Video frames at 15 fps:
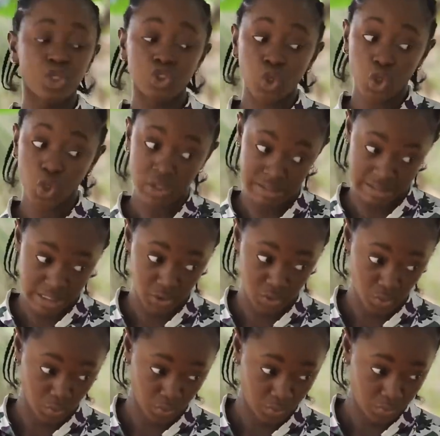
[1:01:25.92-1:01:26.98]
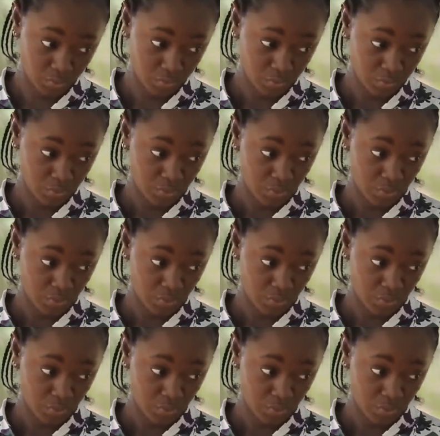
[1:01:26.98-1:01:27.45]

No, not Oyo State.